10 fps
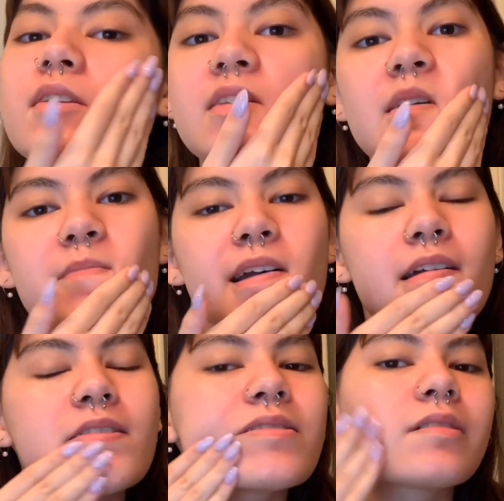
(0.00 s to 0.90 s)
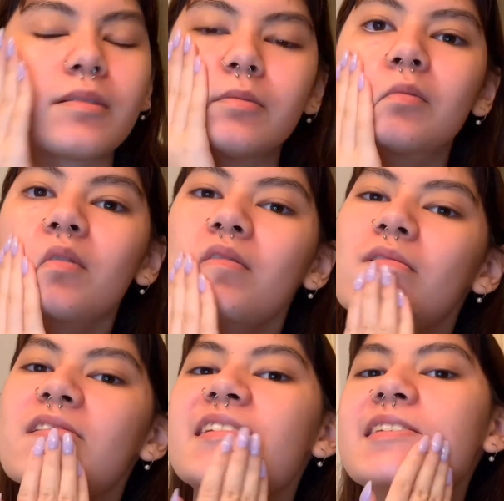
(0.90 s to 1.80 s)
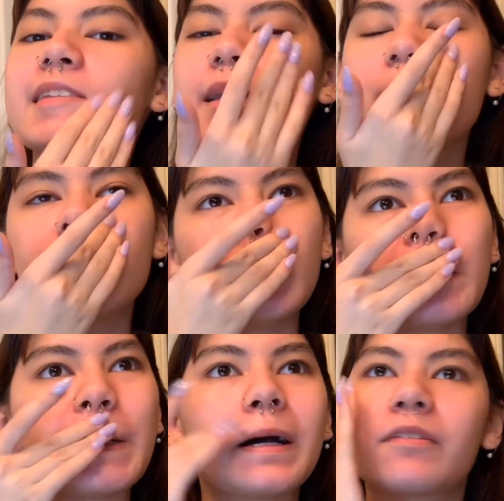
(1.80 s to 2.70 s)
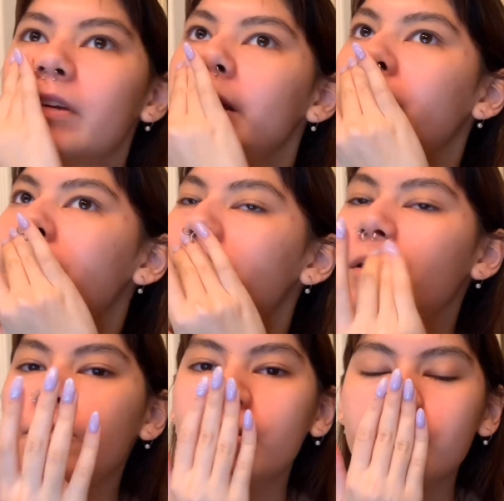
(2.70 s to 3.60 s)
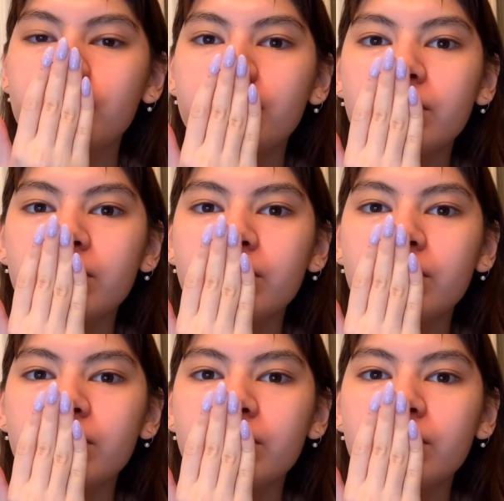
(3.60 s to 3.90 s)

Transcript: It's not bad. It is like a little agave, whatever.